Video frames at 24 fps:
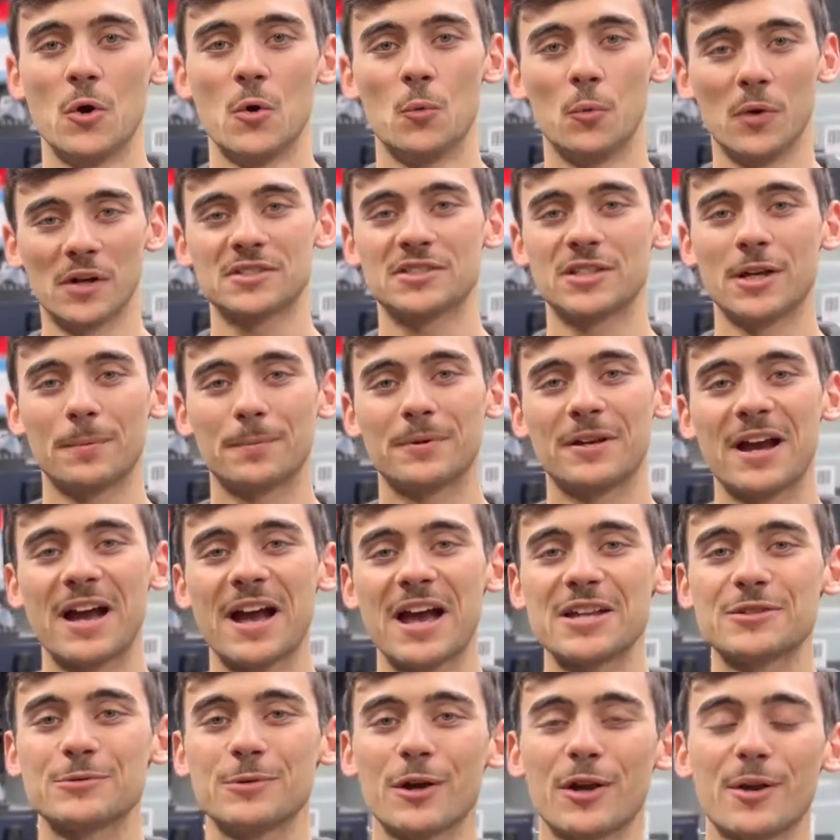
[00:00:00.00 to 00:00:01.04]
What's up,
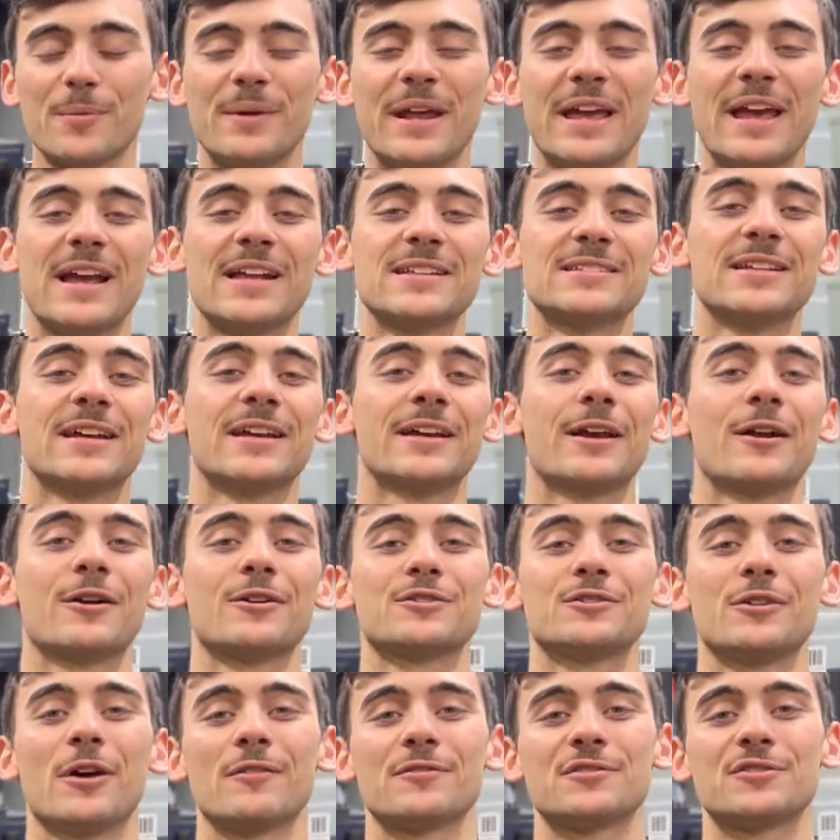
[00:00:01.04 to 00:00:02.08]
guys? Welcome to Anttech
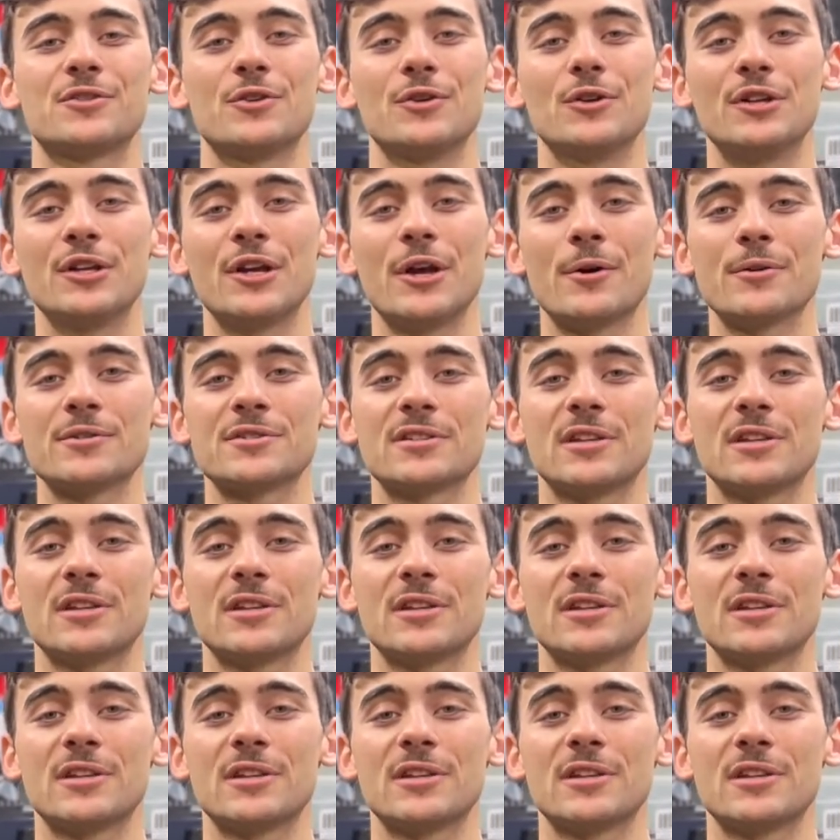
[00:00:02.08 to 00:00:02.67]
Airsoft Studios.